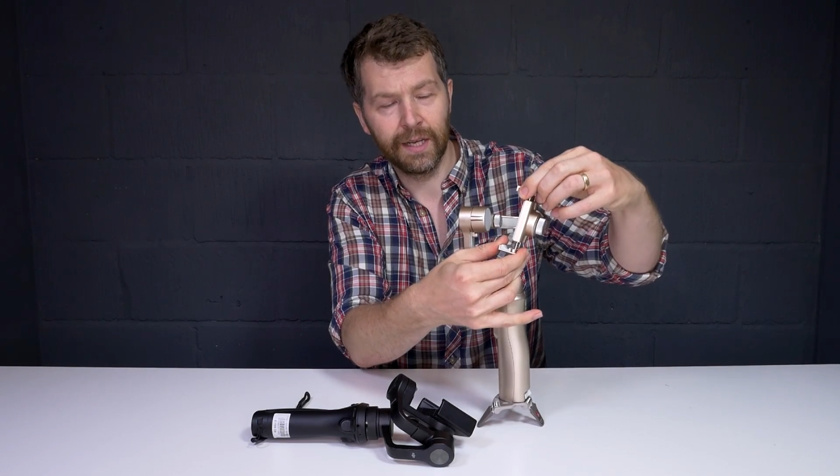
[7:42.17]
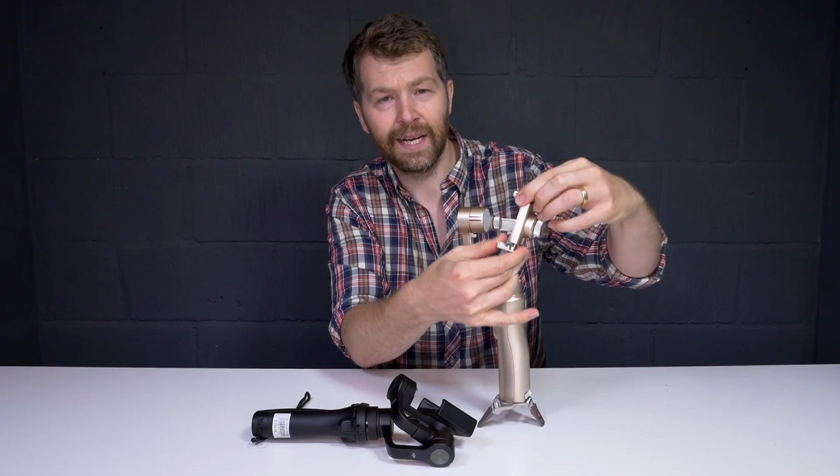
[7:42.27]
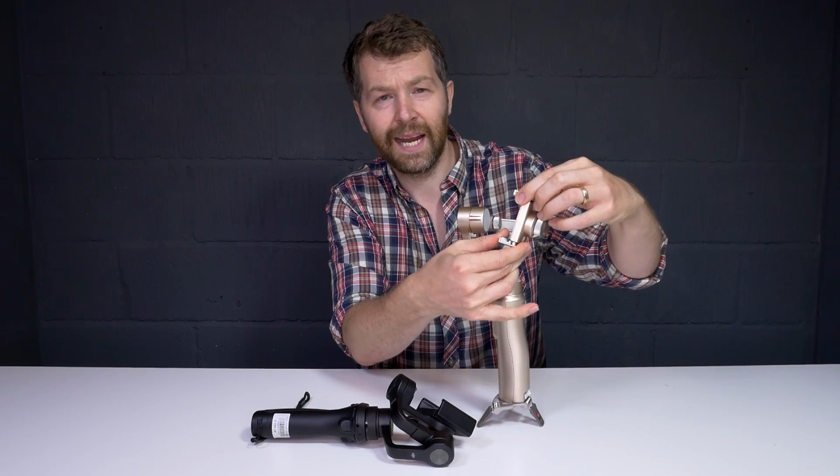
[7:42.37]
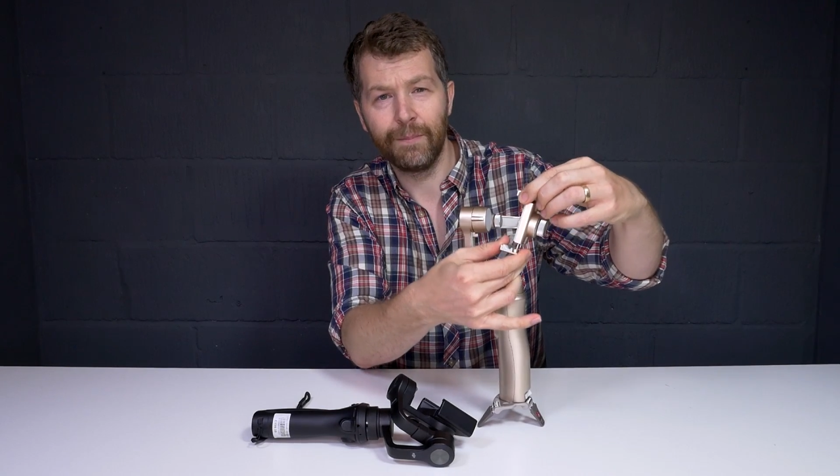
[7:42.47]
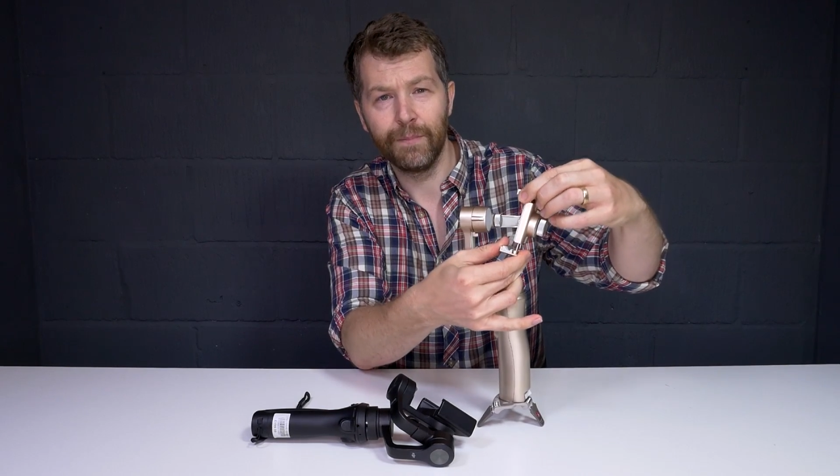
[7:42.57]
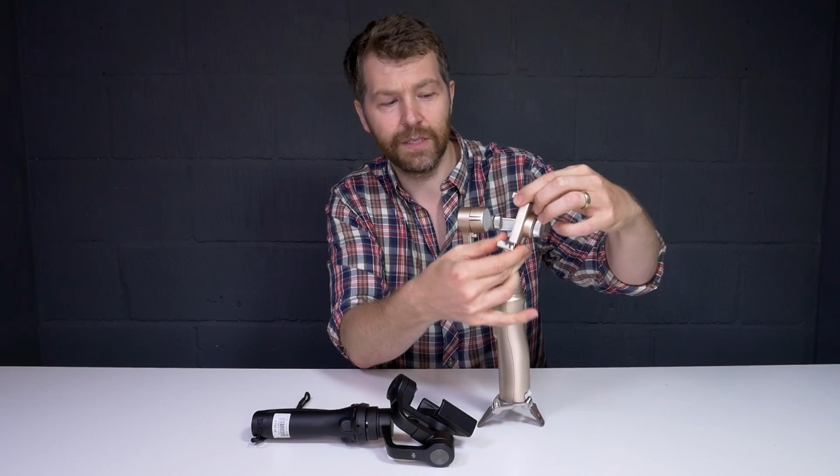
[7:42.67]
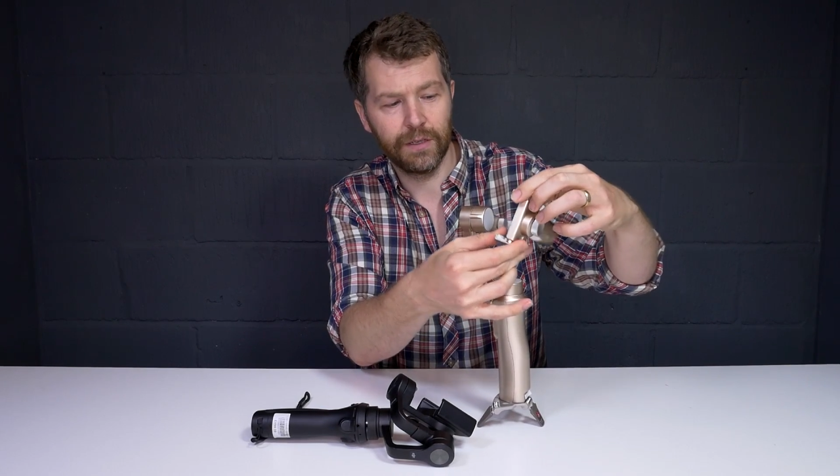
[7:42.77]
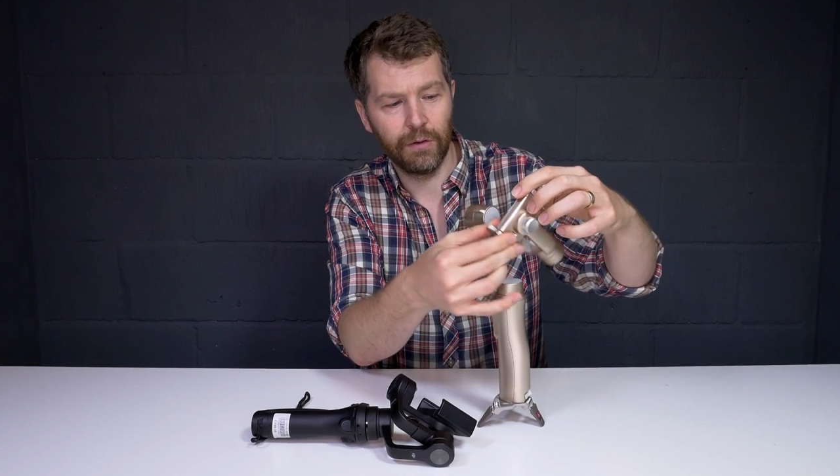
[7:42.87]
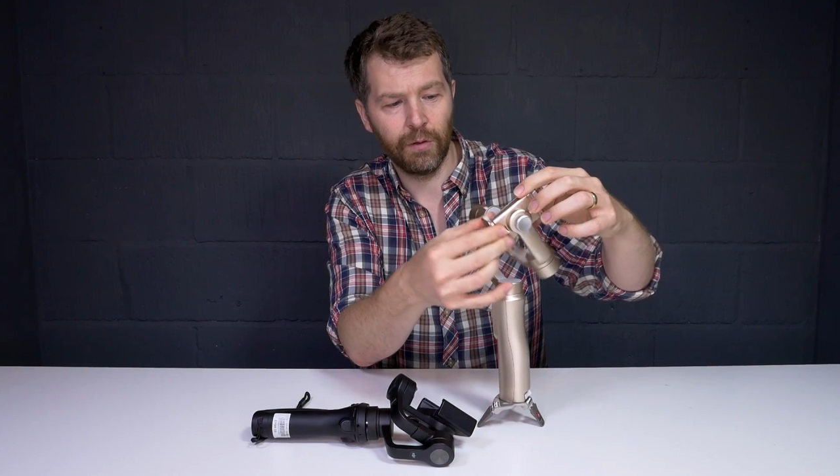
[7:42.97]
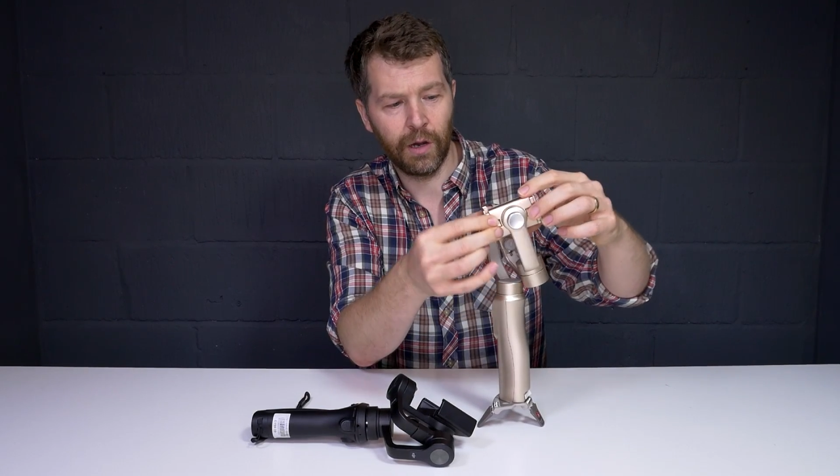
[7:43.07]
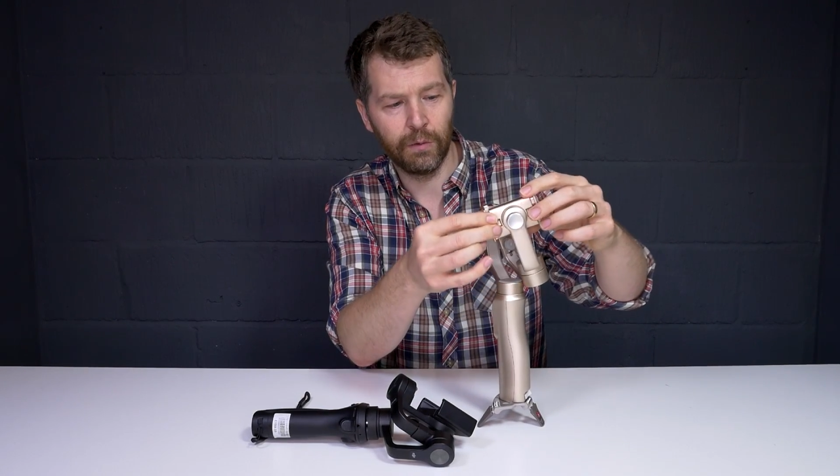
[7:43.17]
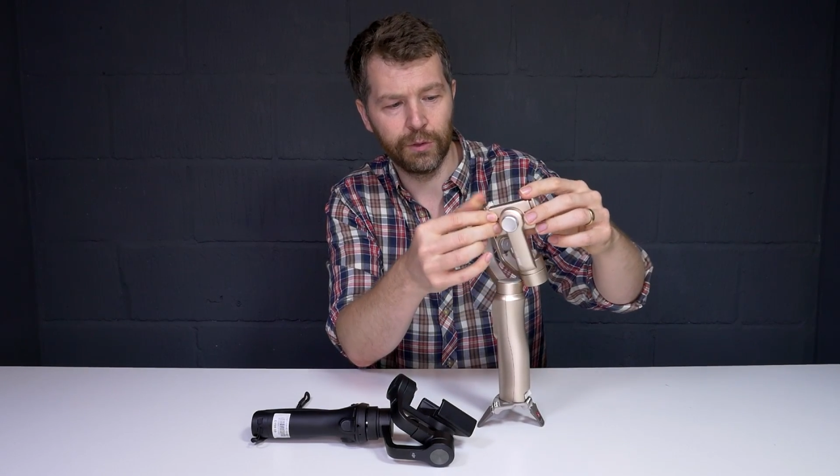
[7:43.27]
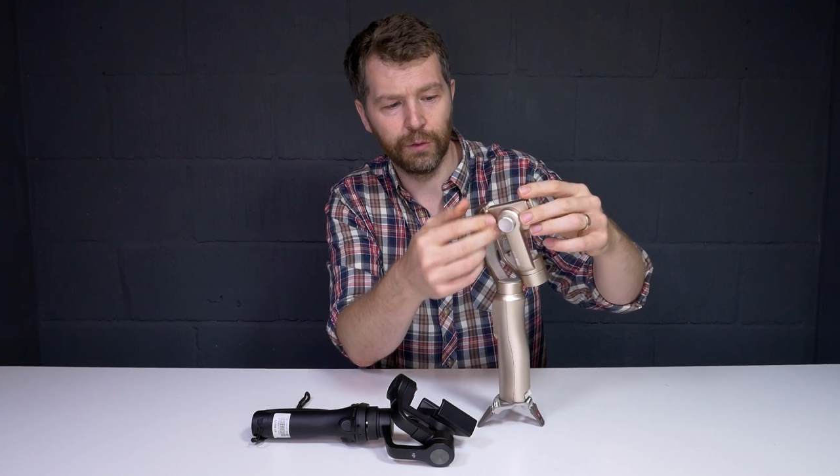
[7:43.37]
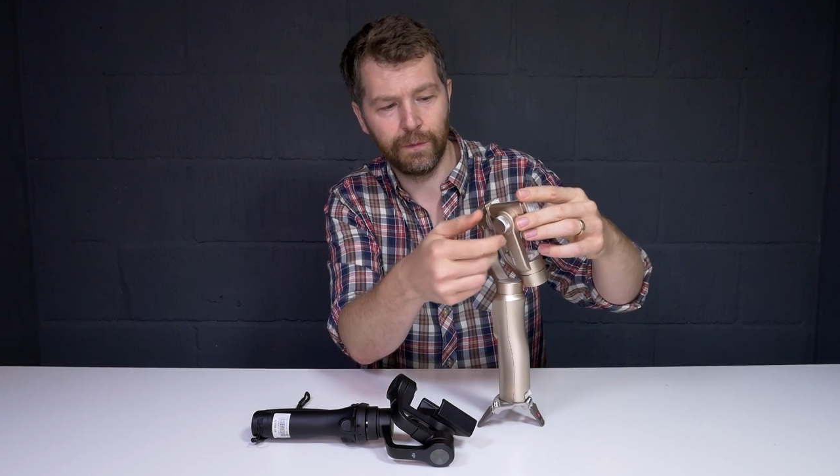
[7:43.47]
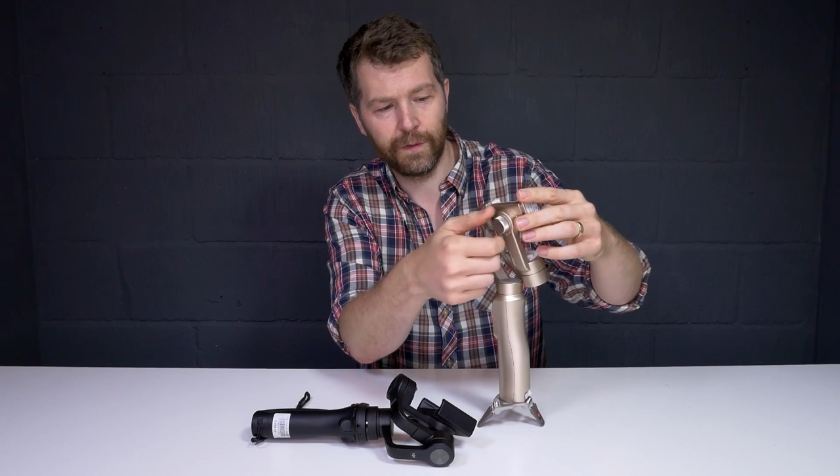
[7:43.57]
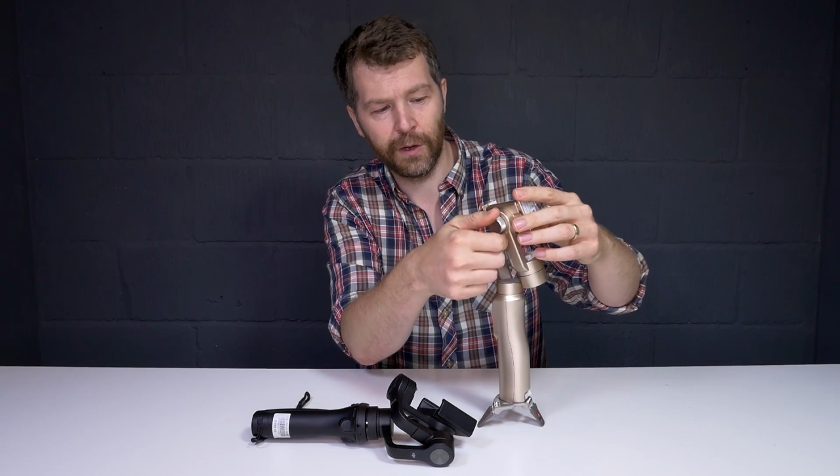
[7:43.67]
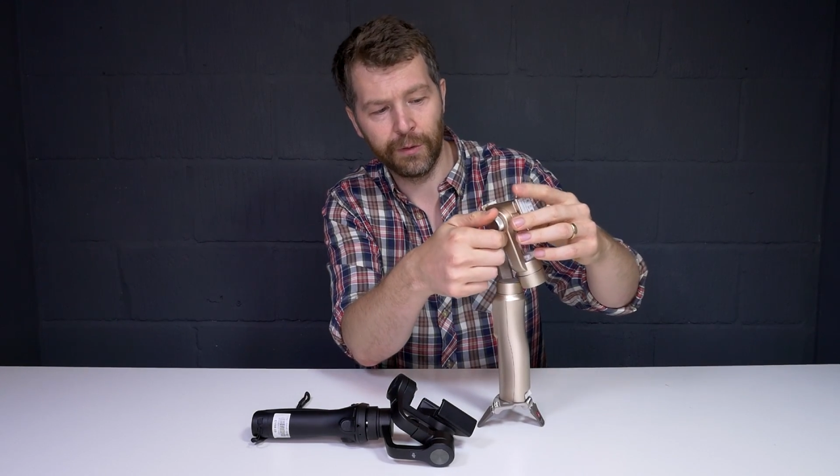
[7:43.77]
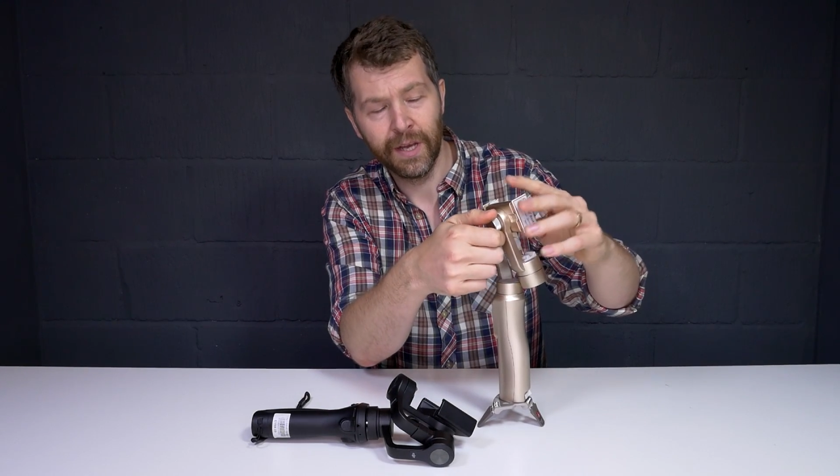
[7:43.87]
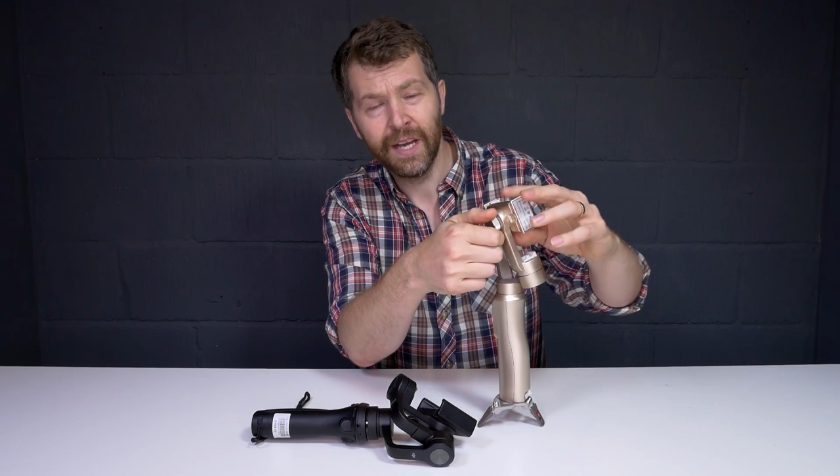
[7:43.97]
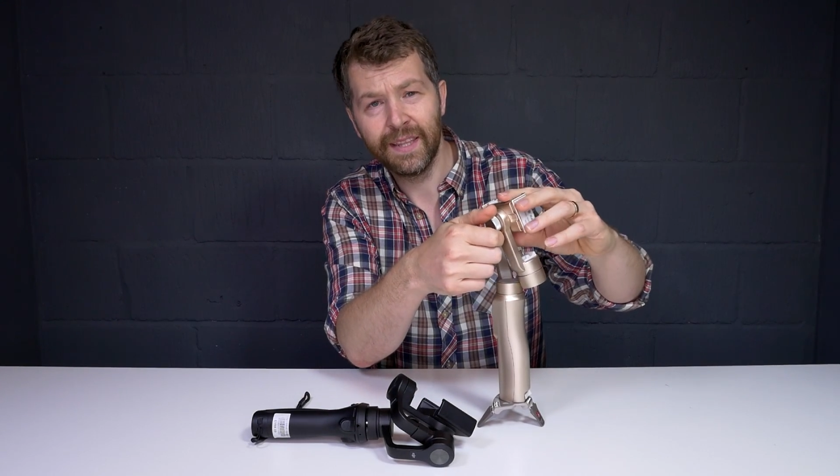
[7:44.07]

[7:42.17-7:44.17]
clamp to hold your phone.